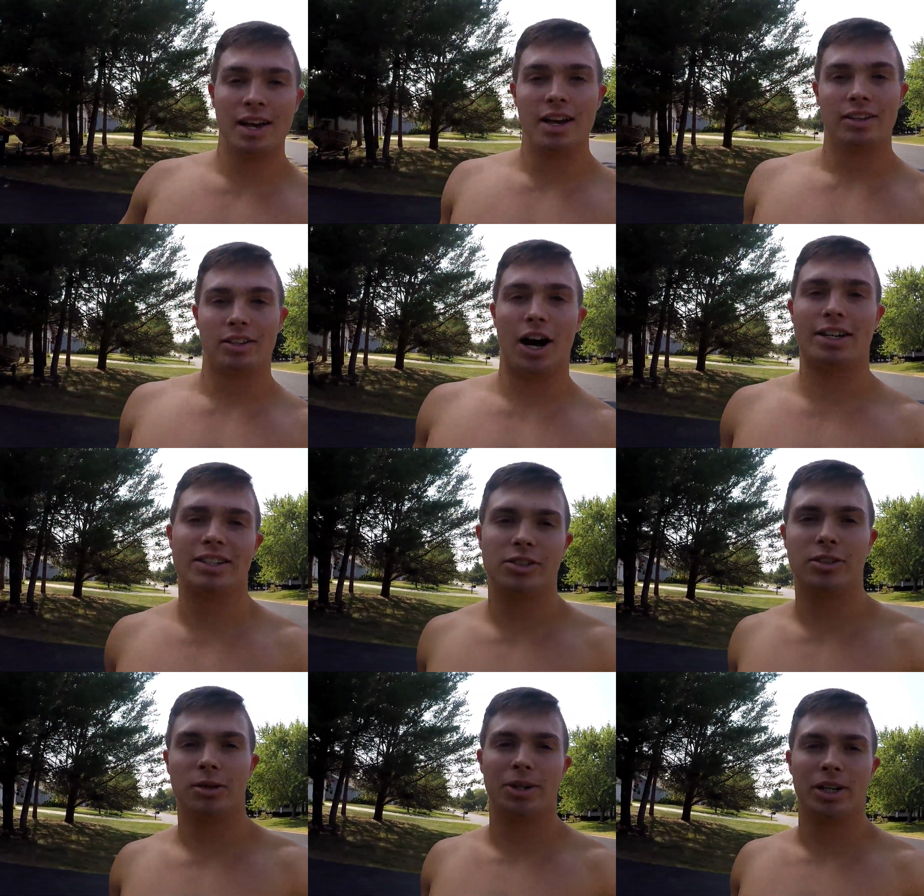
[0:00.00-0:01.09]
So I just do a
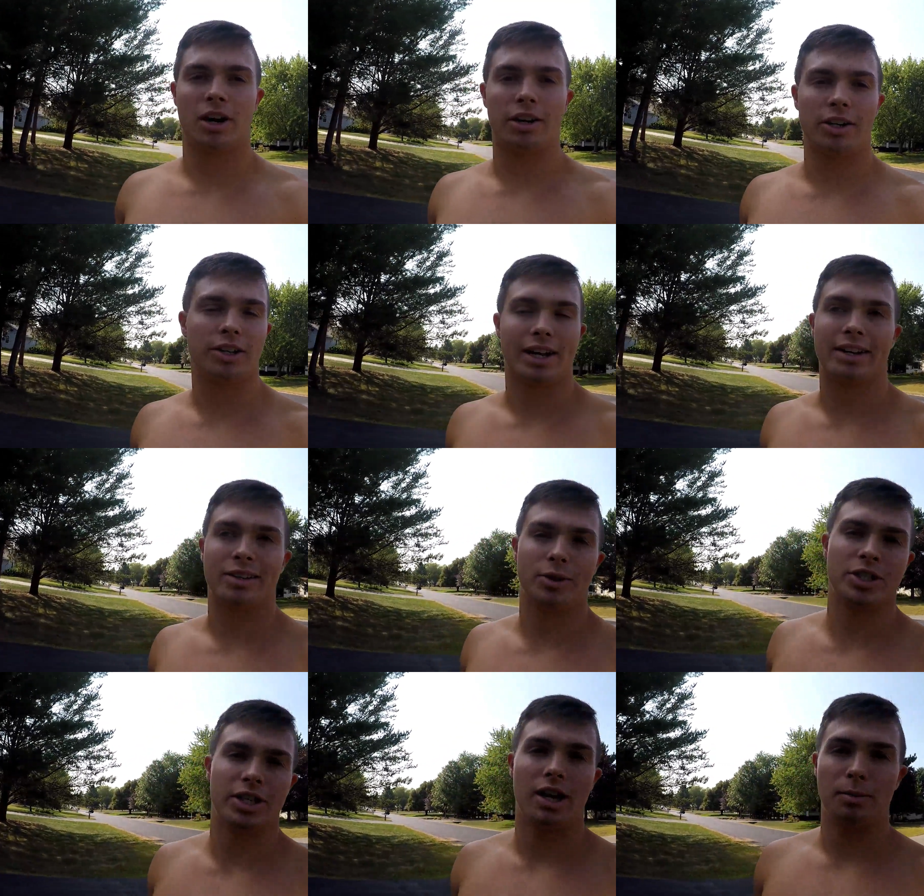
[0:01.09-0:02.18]
little bit of cardio, like I switch
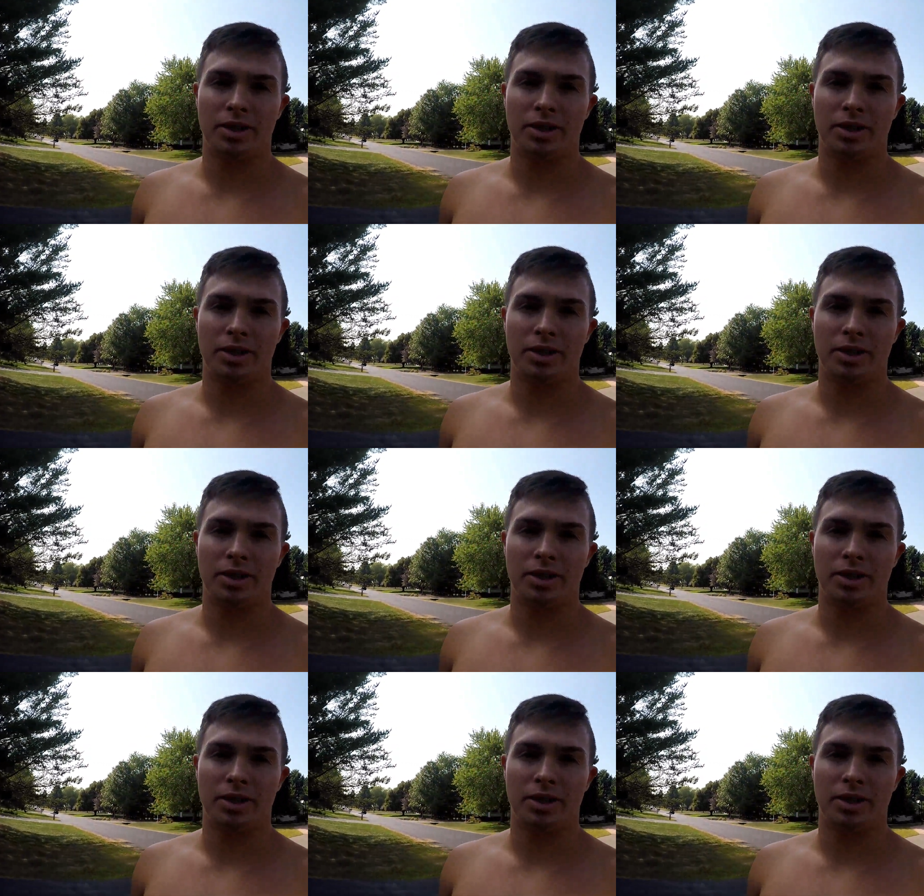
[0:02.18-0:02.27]
it up.